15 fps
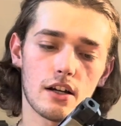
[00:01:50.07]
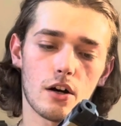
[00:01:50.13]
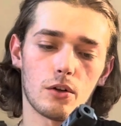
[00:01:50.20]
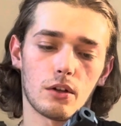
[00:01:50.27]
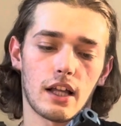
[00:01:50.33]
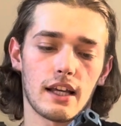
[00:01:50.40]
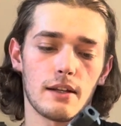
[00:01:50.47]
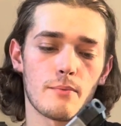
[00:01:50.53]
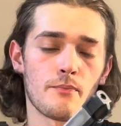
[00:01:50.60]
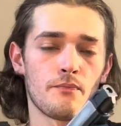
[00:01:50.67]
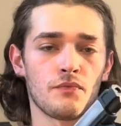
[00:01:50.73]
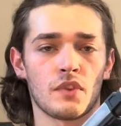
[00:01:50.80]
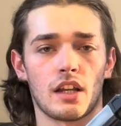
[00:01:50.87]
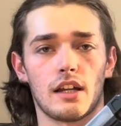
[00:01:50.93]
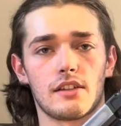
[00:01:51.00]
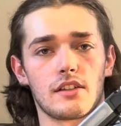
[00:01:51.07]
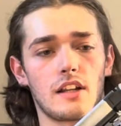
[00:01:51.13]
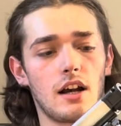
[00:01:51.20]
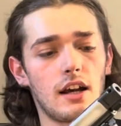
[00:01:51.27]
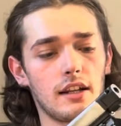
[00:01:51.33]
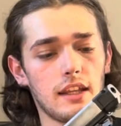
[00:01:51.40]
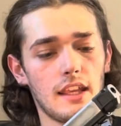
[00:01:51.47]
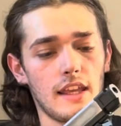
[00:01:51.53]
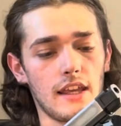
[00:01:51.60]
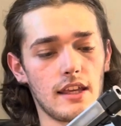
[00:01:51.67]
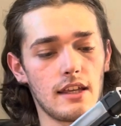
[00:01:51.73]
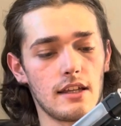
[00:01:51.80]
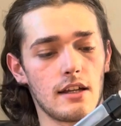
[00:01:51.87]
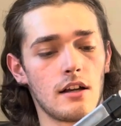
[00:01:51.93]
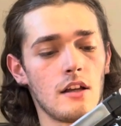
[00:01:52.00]
O-Light. It's got
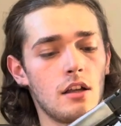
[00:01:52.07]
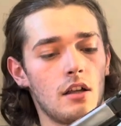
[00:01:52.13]
a